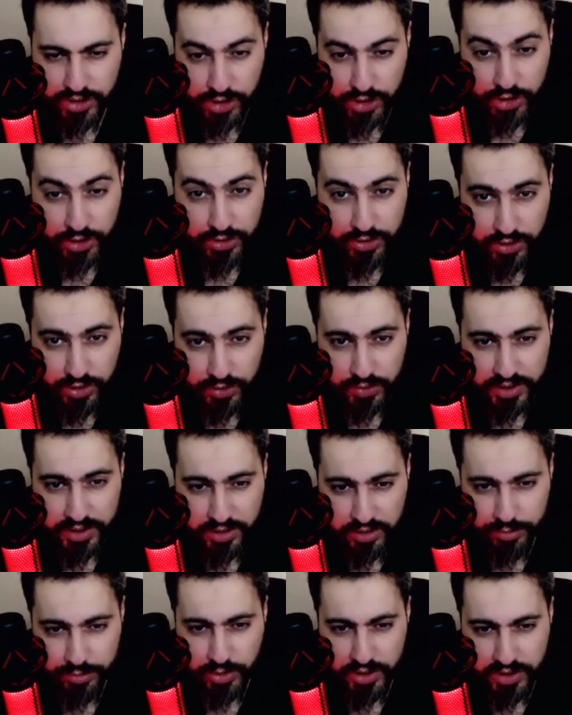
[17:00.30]
should do
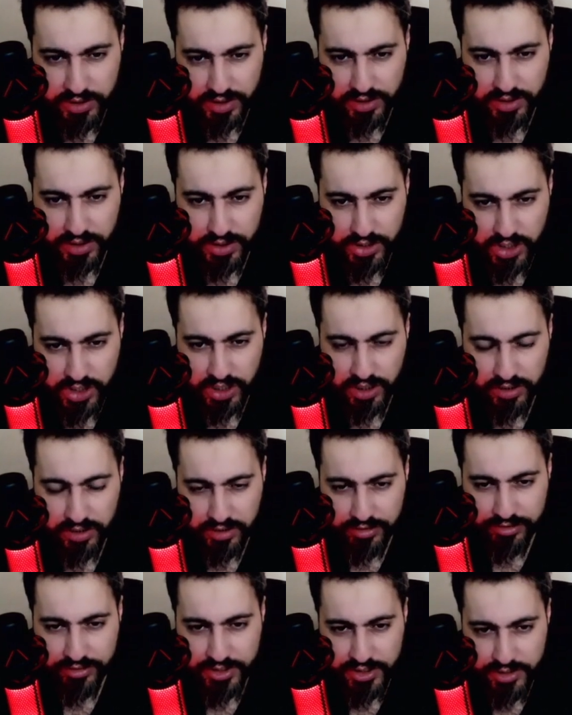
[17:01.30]
it. Opponent did not shield
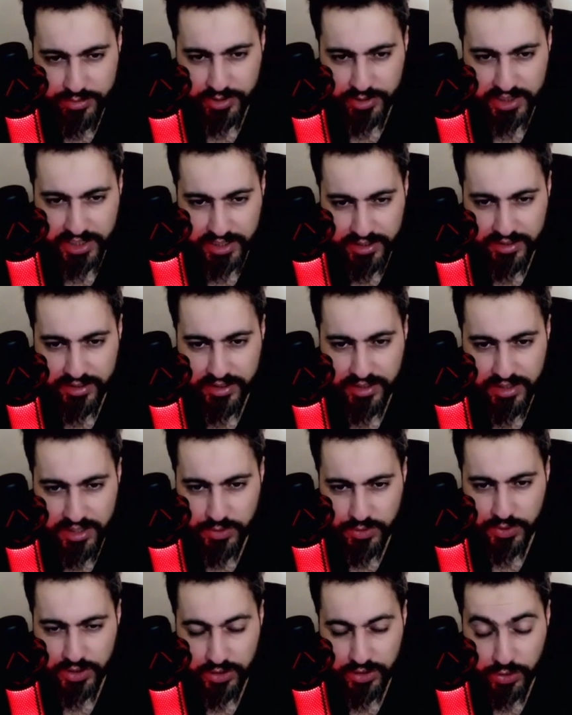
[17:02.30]
the first, but I
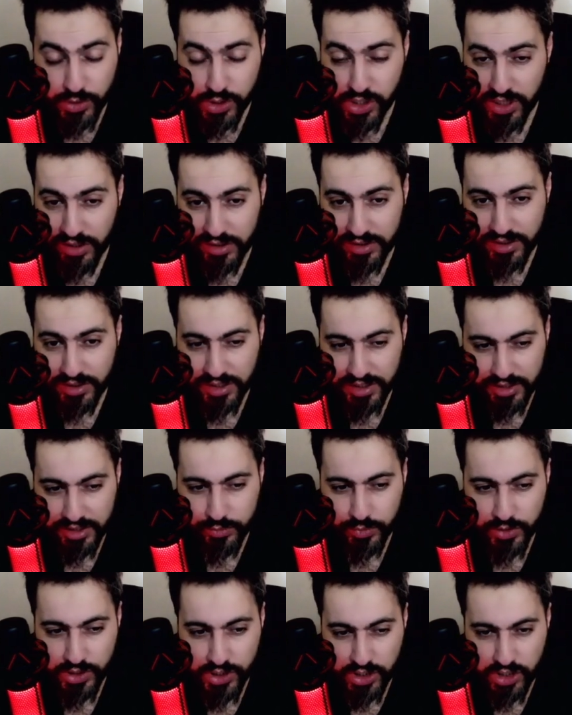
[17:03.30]
think we no shield here
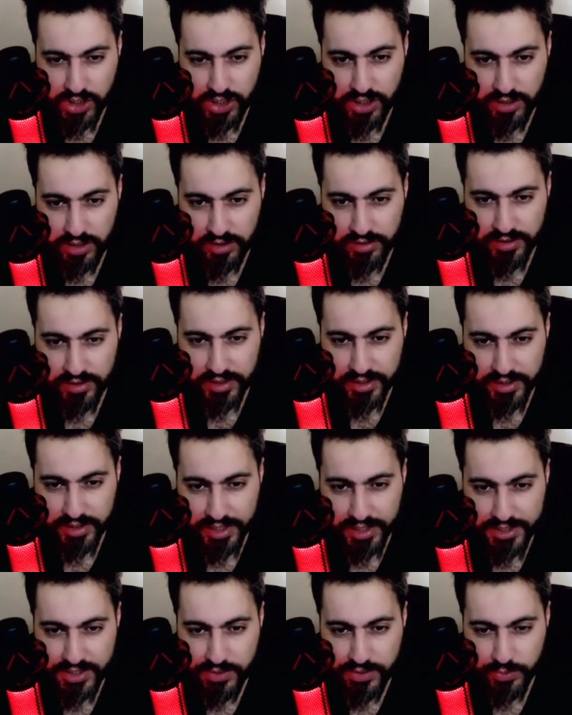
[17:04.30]
and we shield the
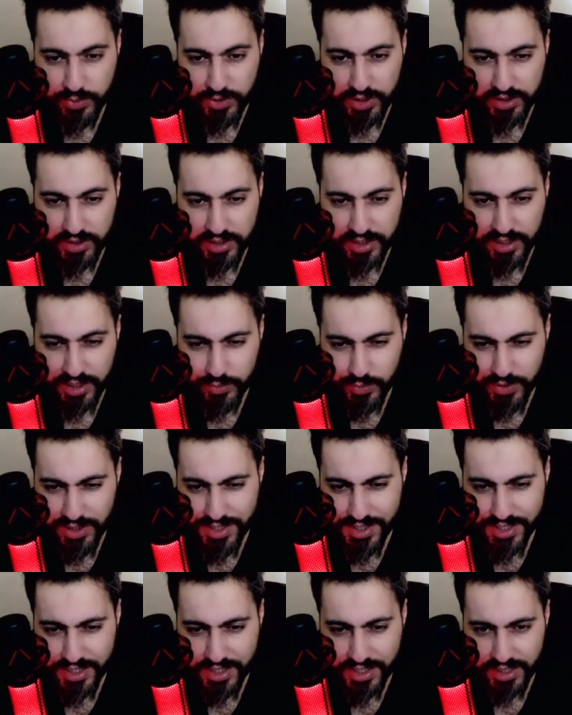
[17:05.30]
next one. Can we
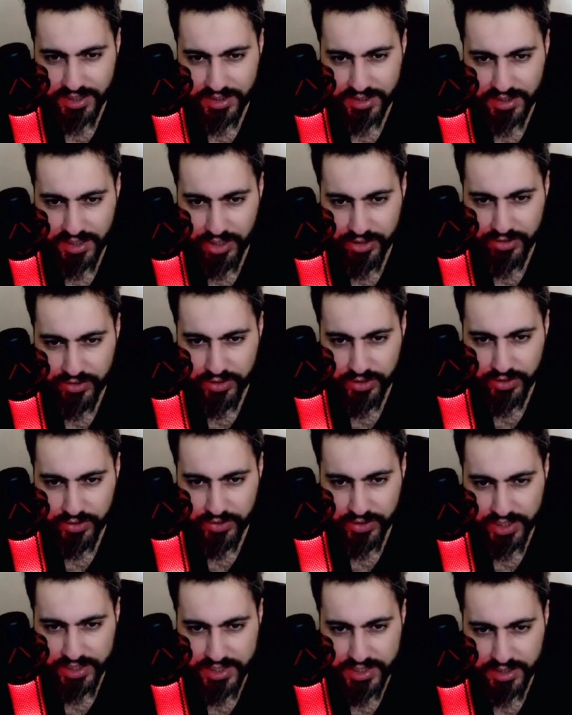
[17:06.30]
Incinerate down though?
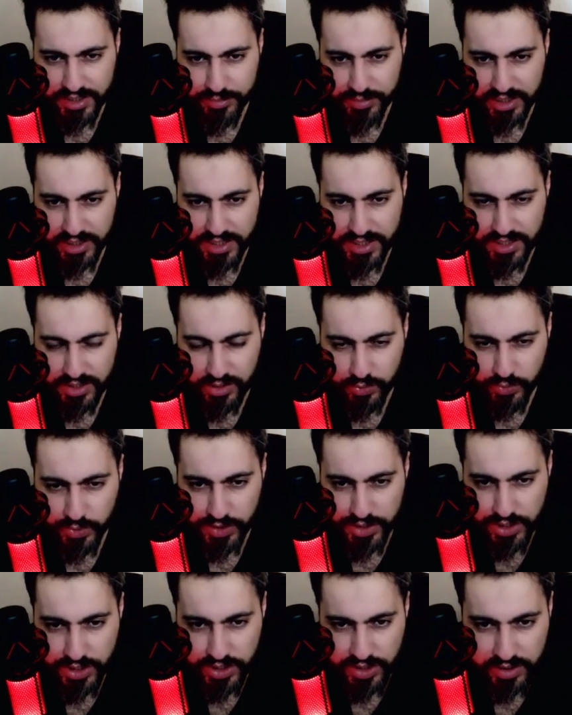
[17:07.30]
That's the biggest
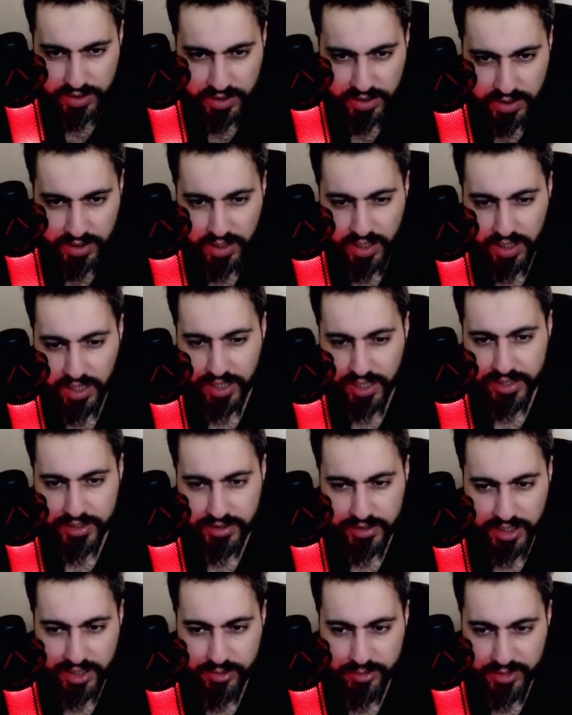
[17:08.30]
question.
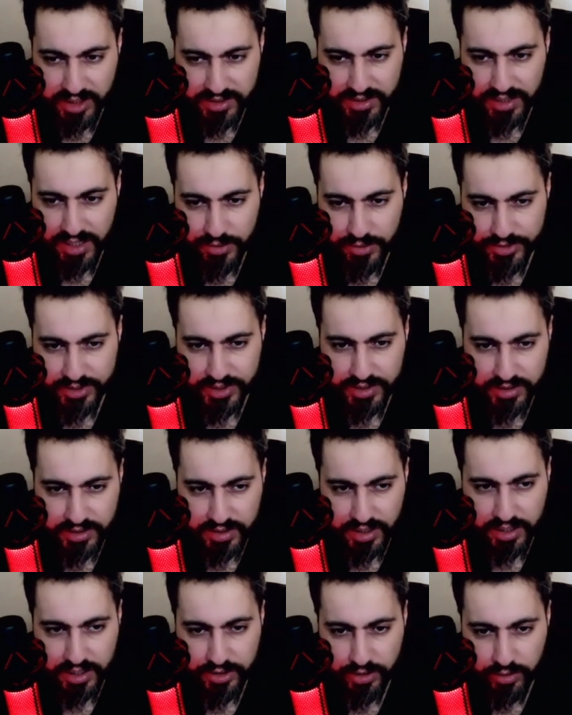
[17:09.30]
I'm not counting.
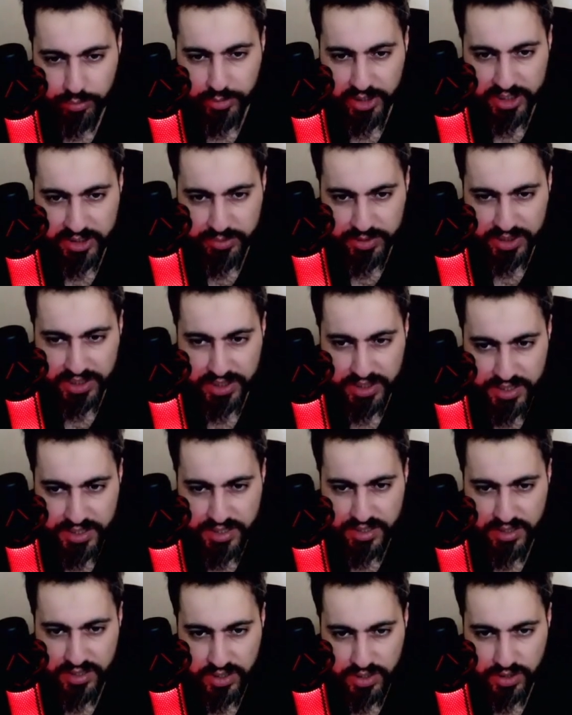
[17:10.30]
I hope Mattbeer
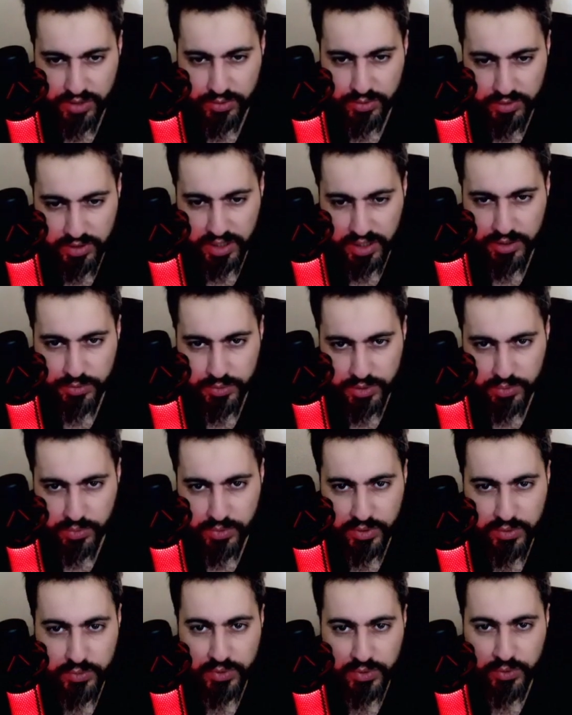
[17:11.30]
is, and so we
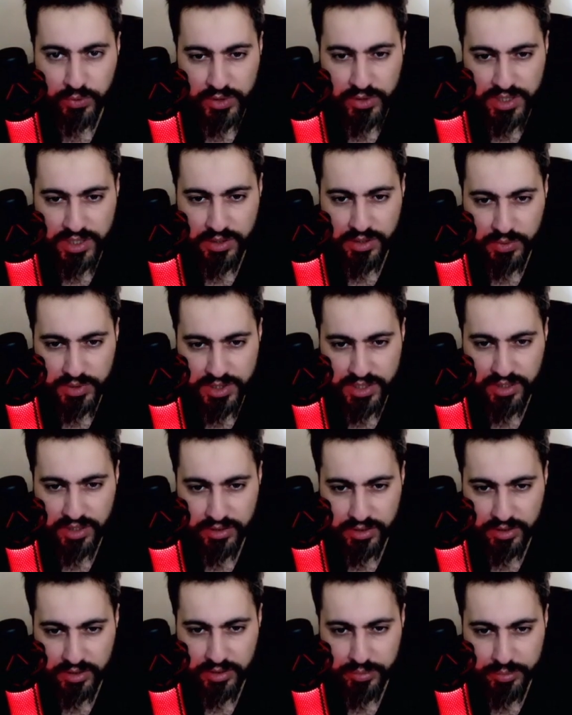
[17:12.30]
will see what's
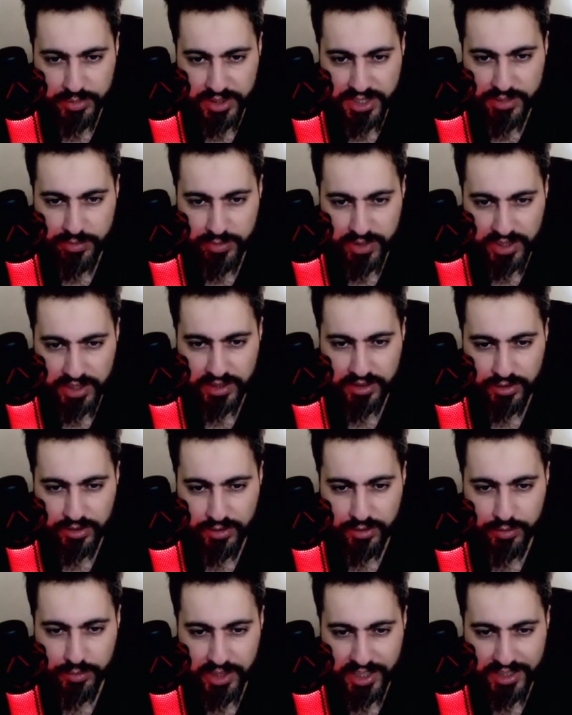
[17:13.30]
the best play.
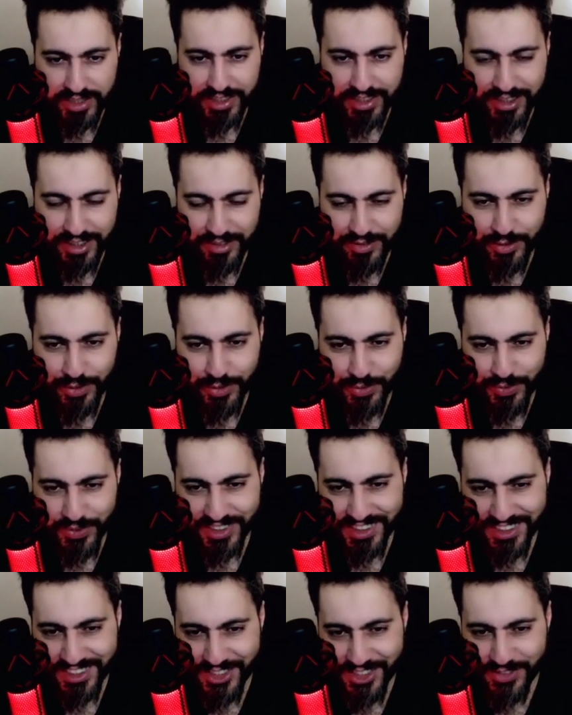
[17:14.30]
Oh my, they lived with
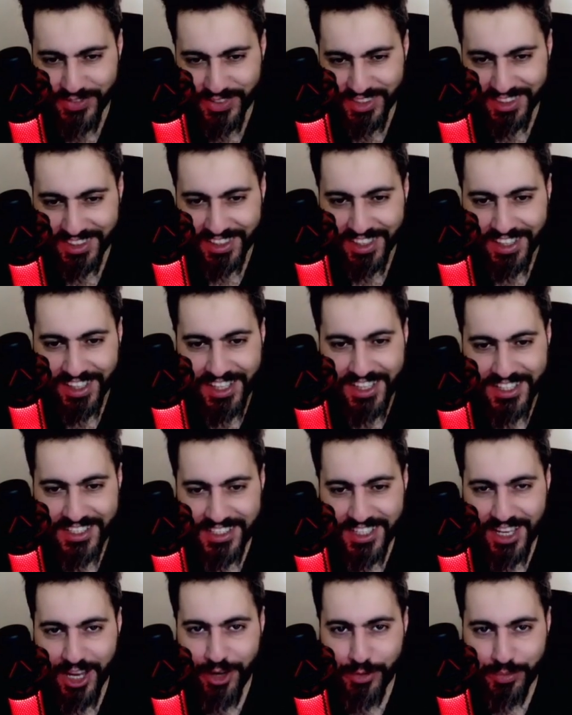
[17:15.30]
1 HP.
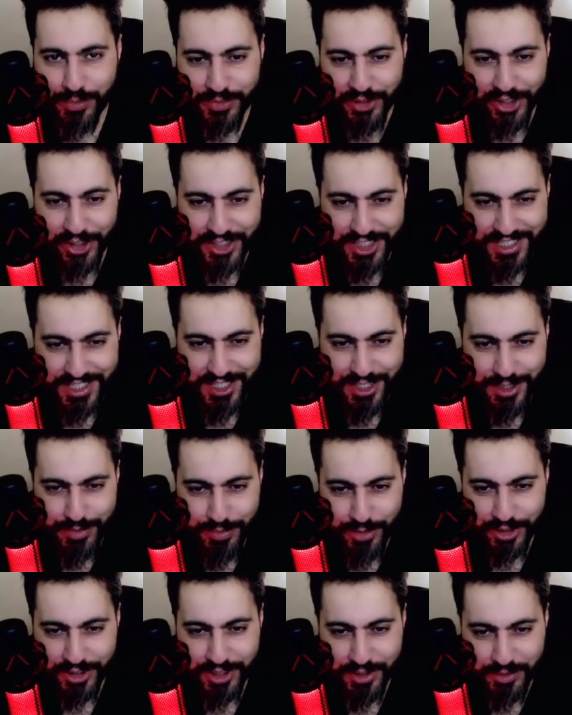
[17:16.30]
See how obnoxious this
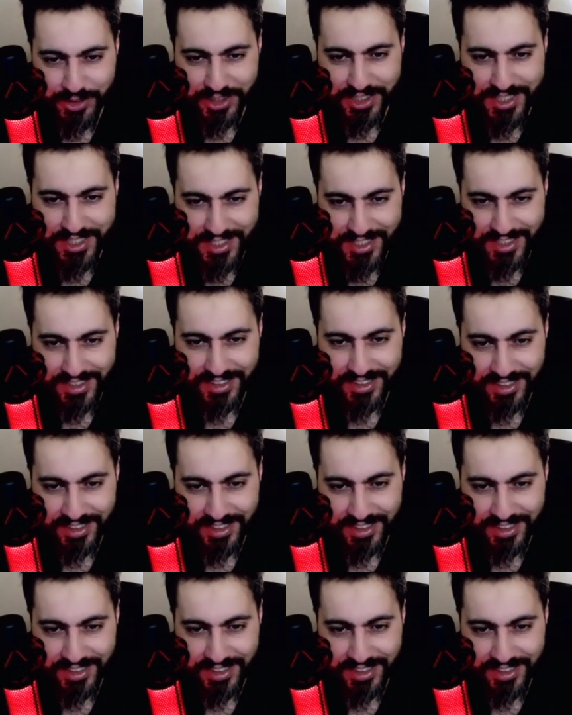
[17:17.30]
Pokemon is?